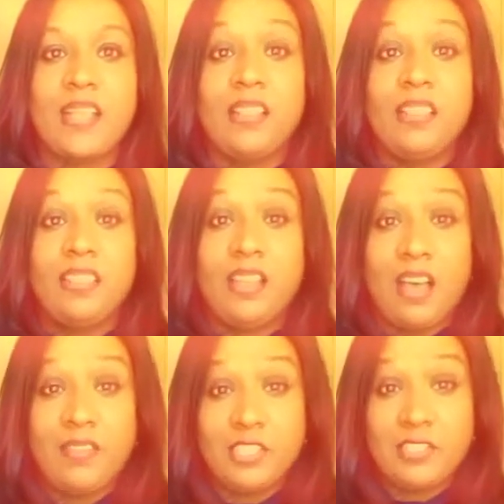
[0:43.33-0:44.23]

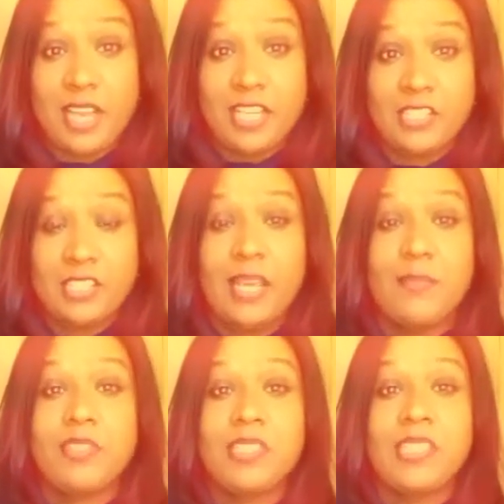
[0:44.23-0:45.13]
law of attraction. I'm
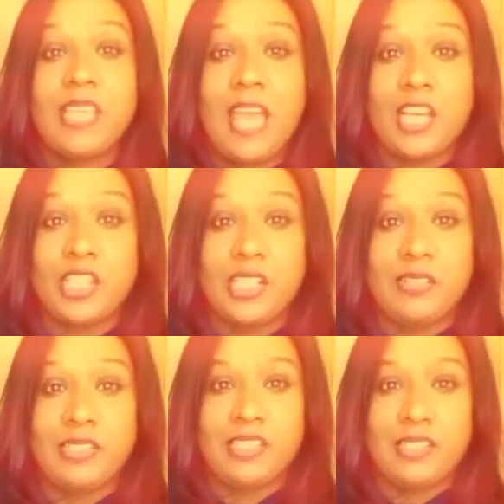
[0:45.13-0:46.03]
actually
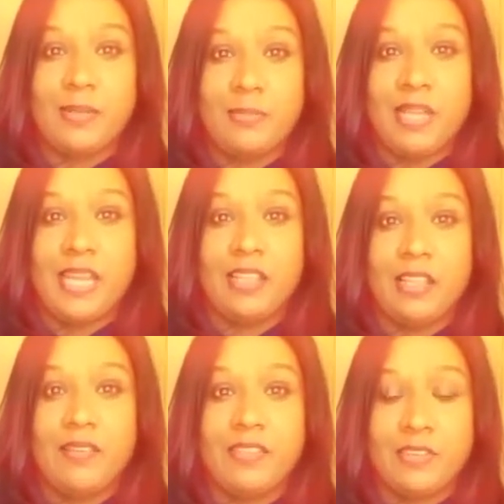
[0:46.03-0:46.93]
going to start applying
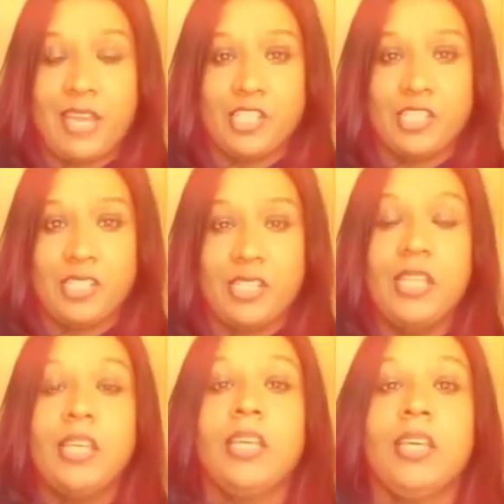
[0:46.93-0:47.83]
law of attraction
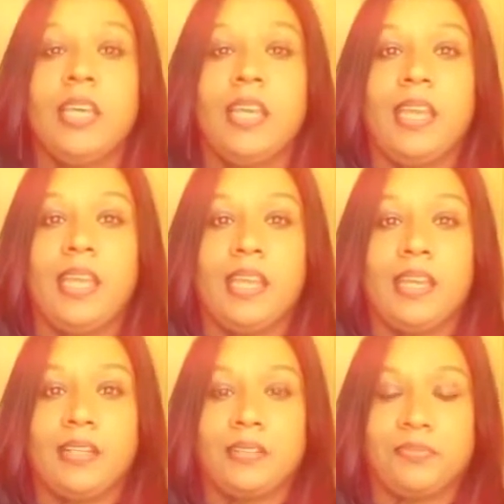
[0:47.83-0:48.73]
in
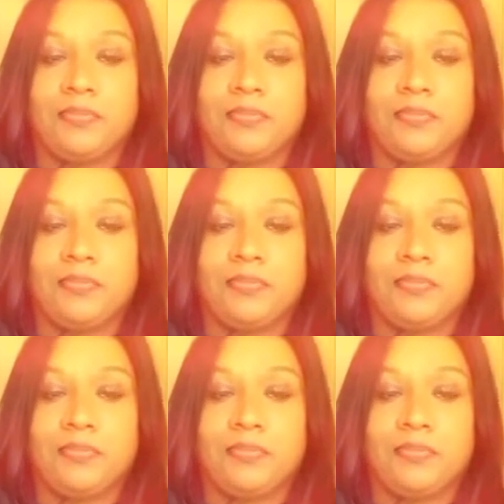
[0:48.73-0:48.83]
a